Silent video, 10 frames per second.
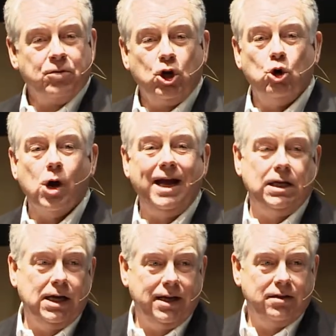Great
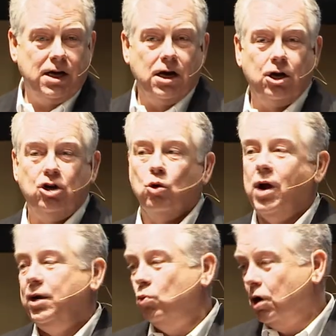need there,
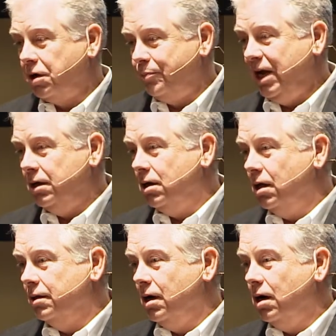great work being
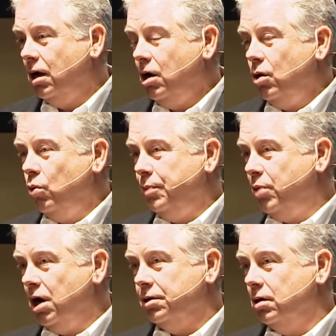done there. We
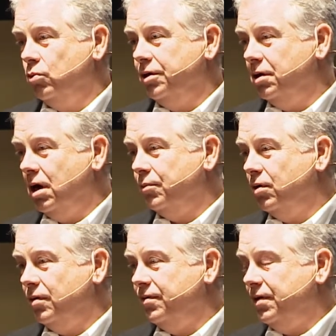partner with a
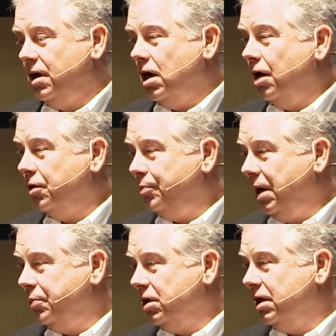number of other
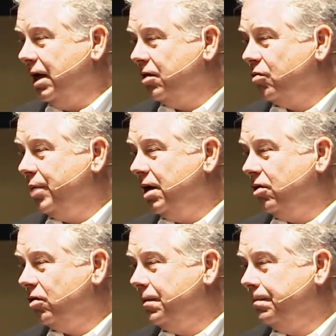people in that
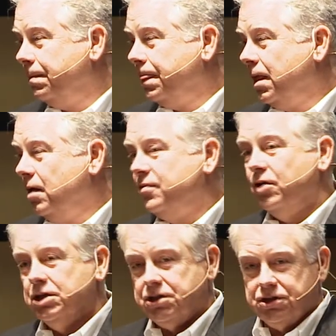space,
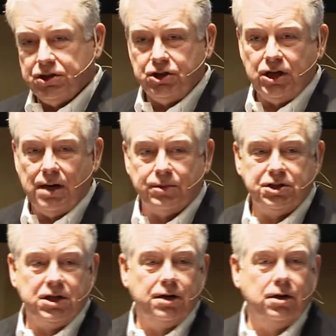for instance, the
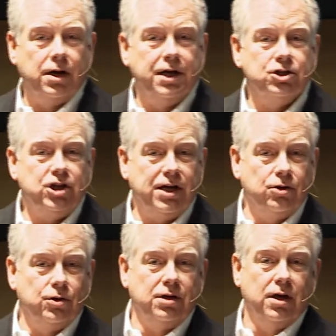Chalmers Center in
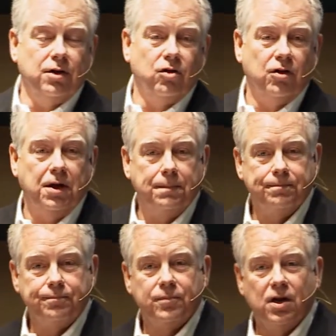Chattanooga, Tennessee.
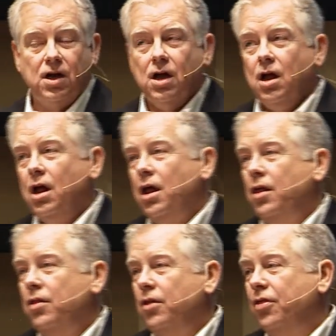
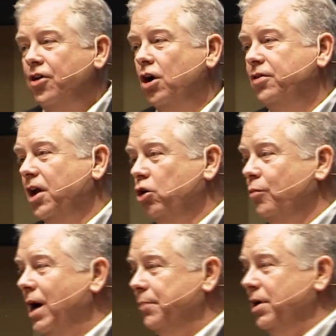The third thing you
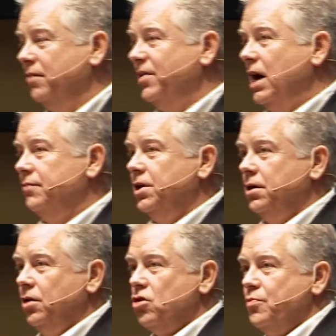might be involved
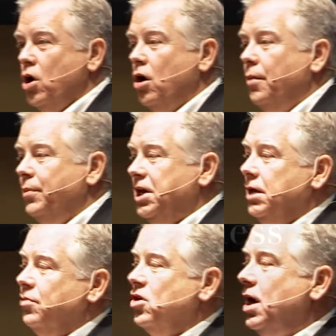in is small,
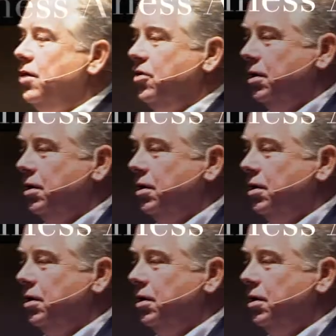medium-sized